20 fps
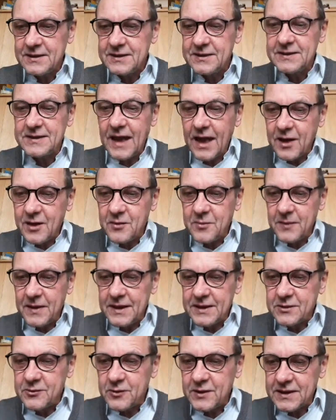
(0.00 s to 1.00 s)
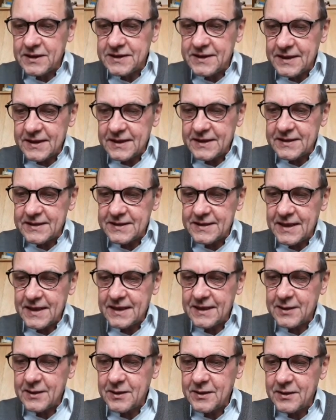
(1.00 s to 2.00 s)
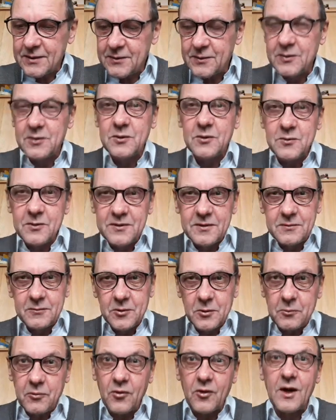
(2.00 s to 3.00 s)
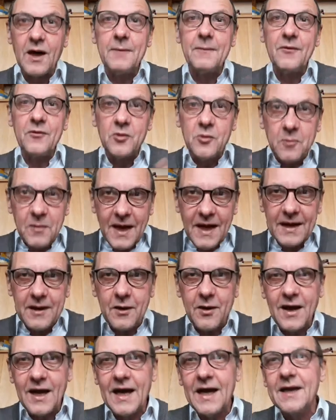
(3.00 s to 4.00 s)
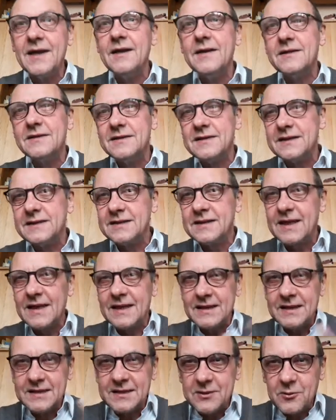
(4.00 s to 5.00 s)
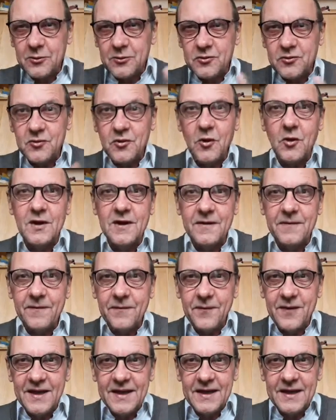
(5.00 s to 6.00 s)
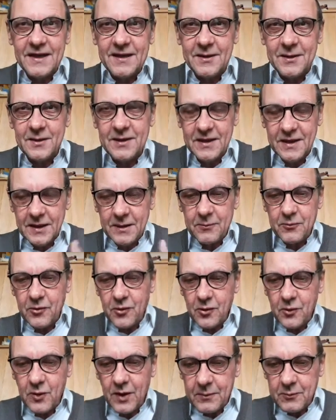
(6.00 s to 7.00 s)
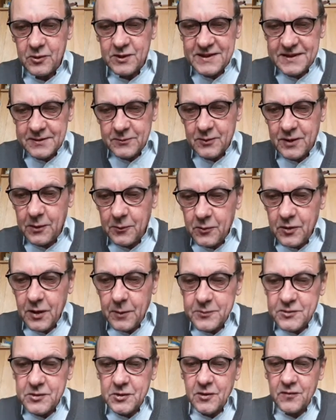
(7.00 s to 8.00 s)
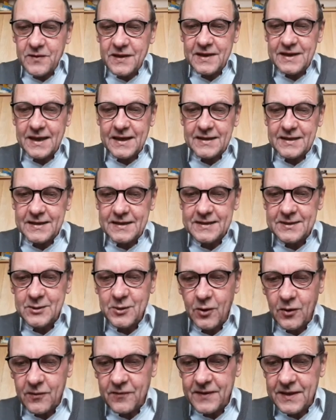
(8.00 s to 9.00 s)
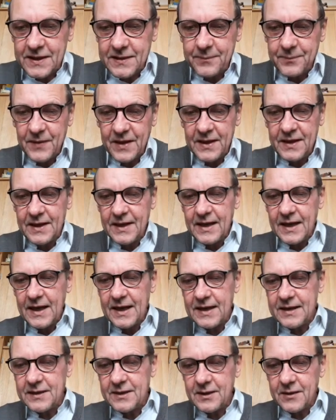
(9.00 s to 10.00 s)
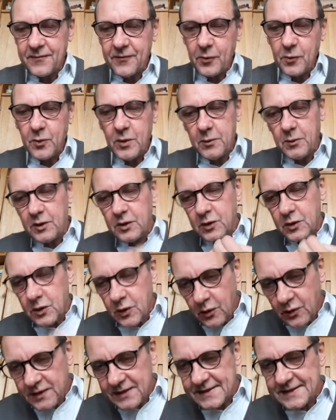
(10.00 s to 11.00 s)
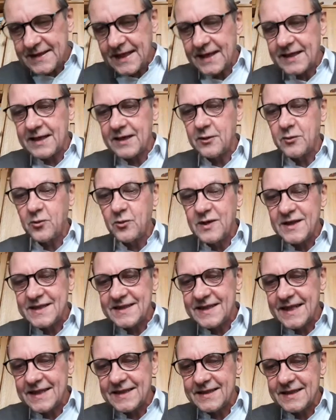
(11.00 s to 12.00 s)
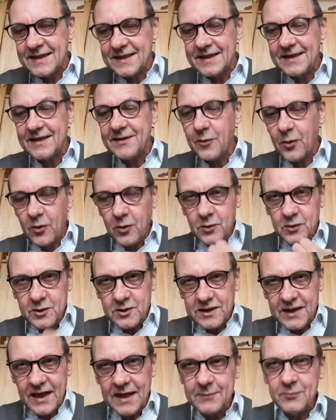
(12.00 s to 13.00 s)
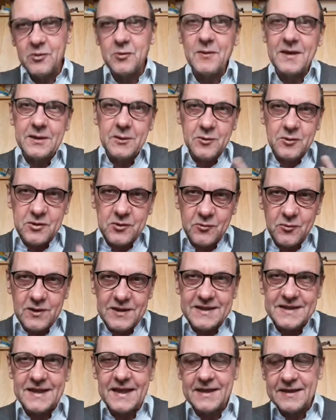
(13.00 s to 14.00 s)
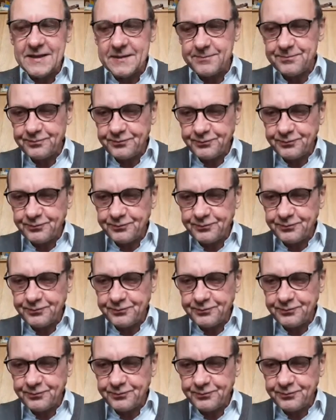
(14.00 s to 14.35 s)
dark matrix. It's like the program of the Black Alliance. It's like this controlling fear program. We're observing that dissolving, and for we want to go inside and reset all the time, to make those resets,